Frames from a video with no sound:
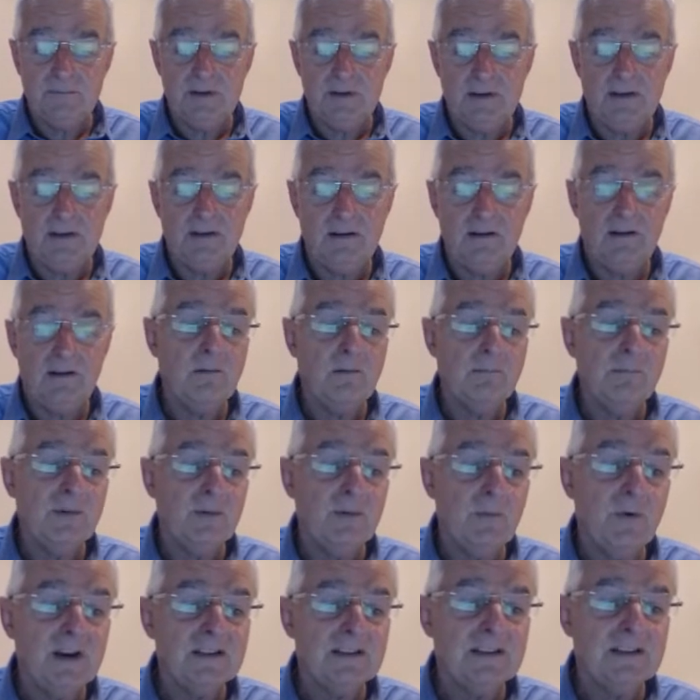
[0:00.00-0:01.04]
I'll be
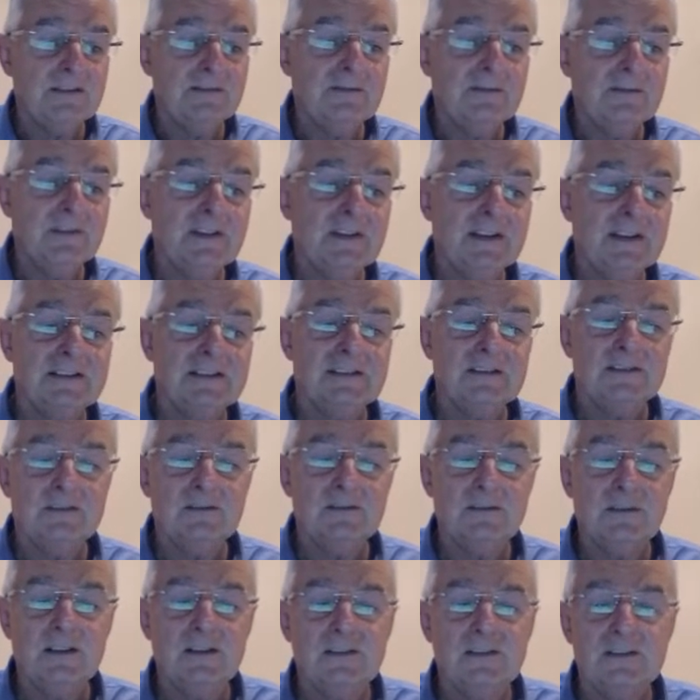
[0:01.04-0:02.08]
waiting for that and
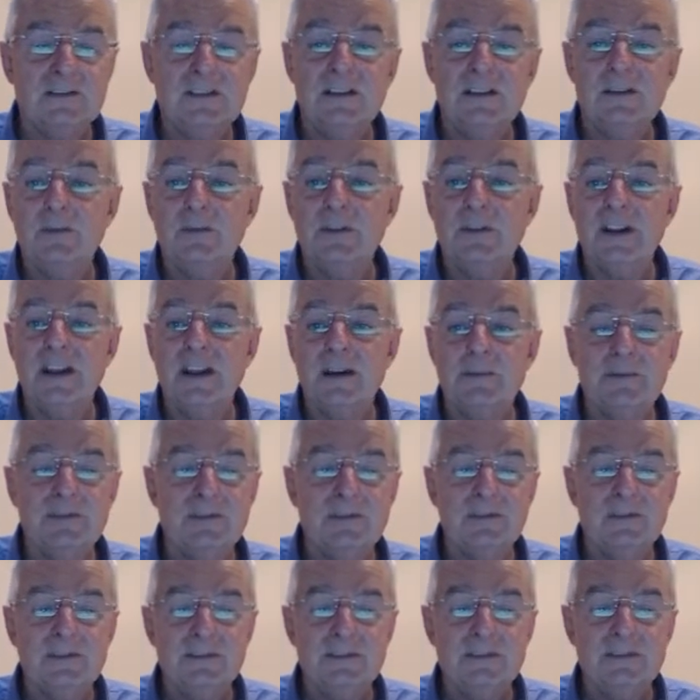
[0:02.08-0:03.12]
see what
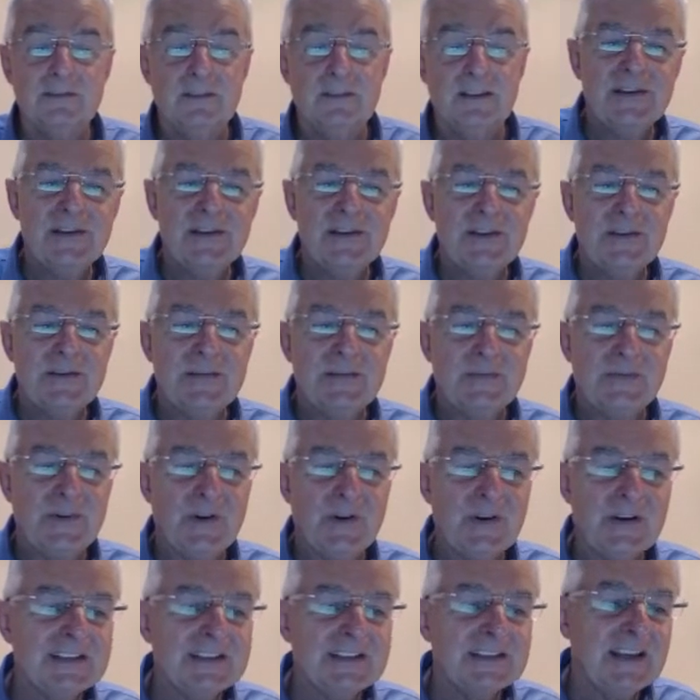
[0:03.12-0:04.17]
happens.
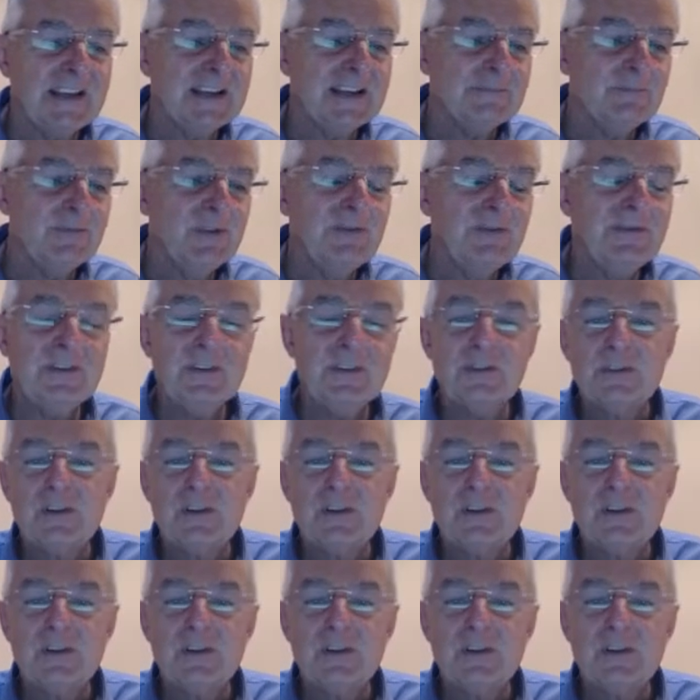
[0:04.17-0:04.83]
Right, and moving on